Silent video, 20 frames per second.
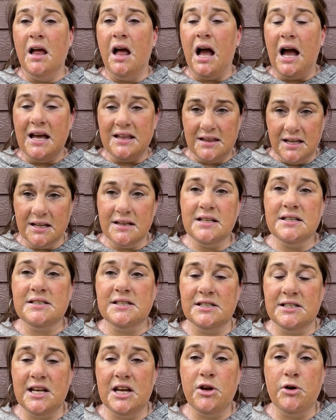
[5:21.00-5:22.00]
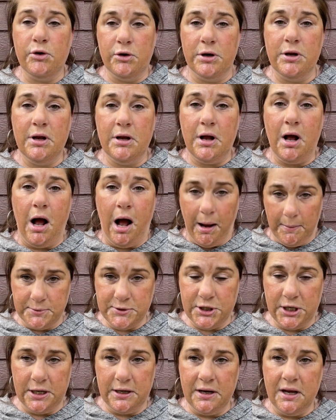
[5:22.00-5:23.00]
I think this is a good
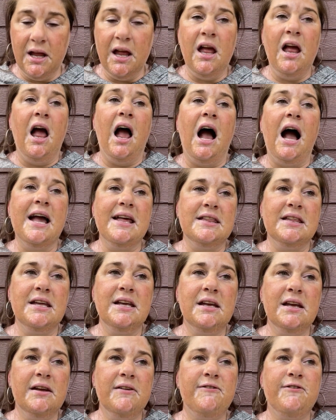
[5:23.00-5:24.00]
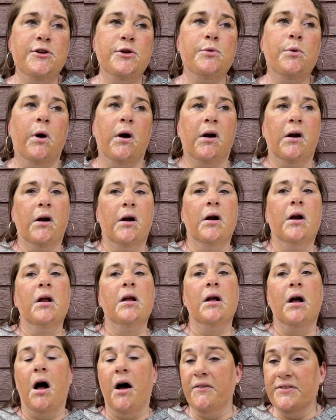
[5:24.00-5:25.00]
option. I think if you are
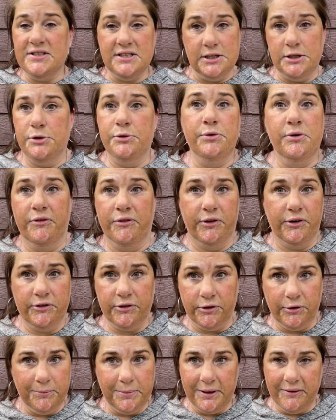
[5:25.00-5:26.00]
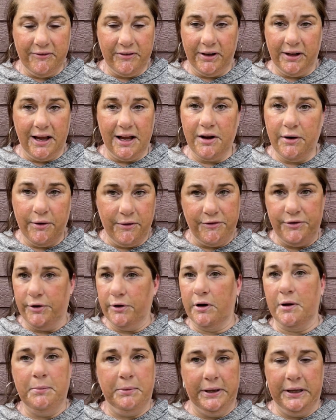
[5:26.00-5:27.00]
obviously universal vitiligo, if you're
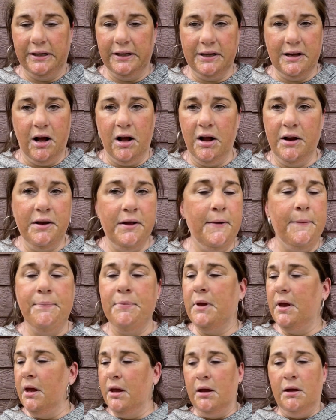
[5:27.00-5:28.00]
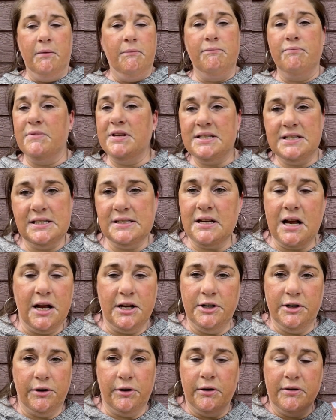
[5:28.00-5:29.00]
completely gone, this is not
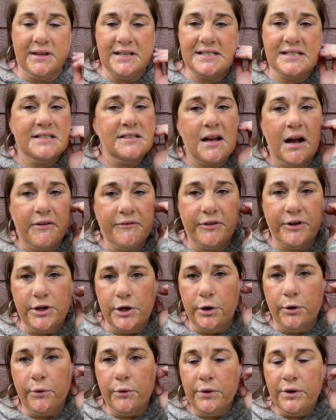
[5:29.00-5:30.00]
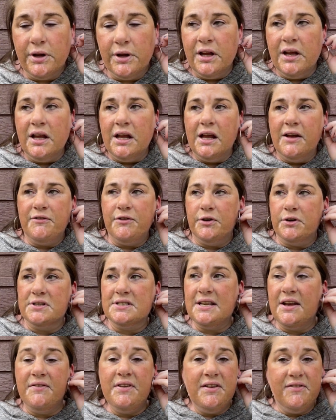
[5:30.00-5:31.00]
for you. If you're
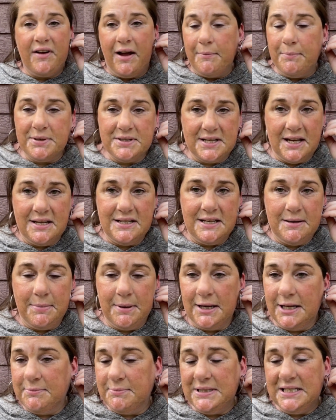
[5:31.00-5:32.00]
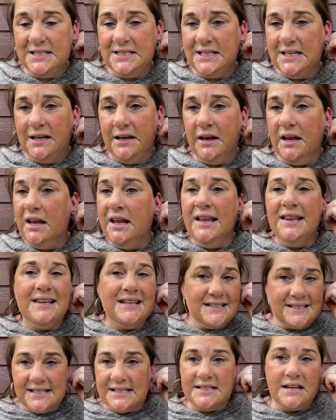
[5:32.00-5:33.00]
75% depigmented,
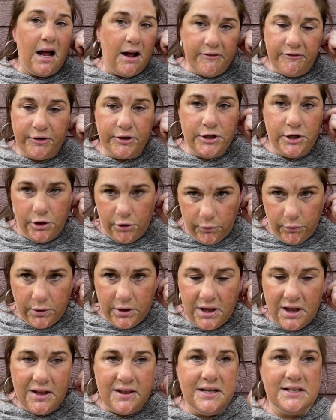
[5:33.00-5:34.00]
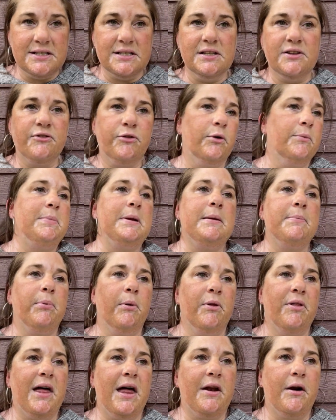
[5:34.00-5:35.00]
this is not for you. This is for people
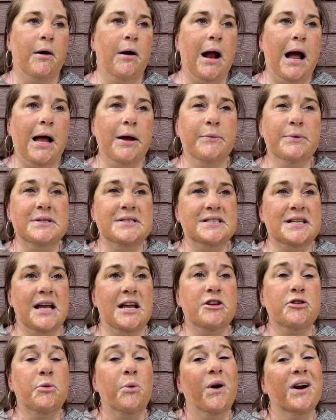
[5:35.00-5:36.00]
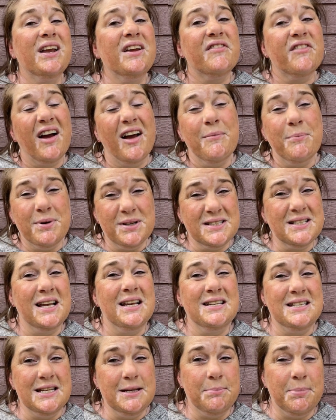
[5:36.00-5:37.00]
that are, I would say, 25%
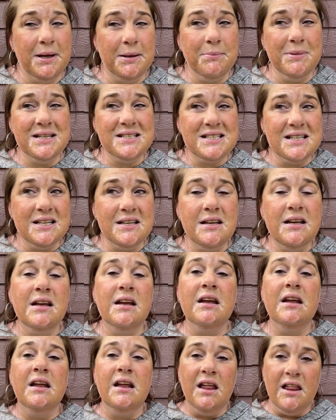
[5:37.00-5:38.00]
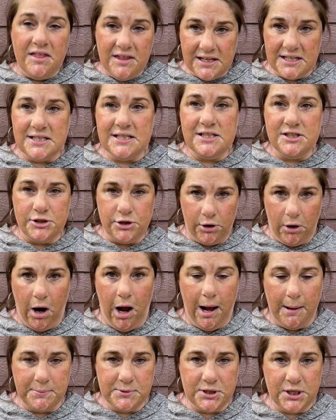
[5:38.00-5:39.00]
depigmented. This is your
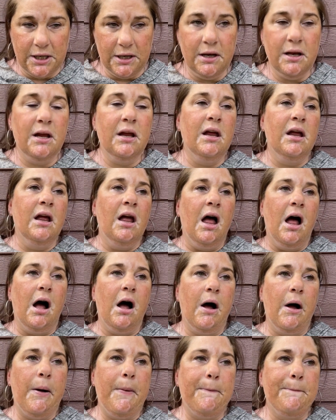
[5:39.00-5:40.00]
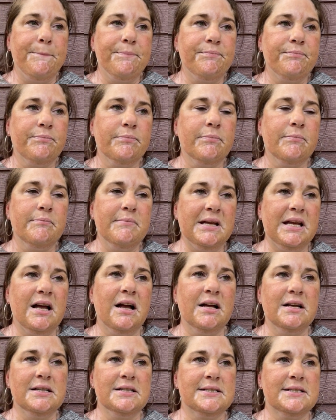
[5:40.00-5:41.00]
option,
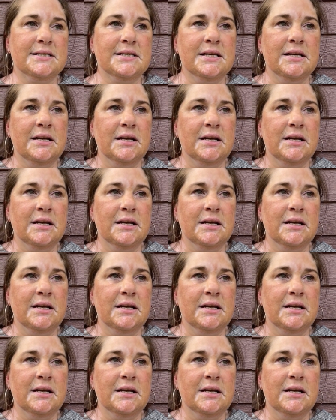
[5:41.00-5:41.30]
because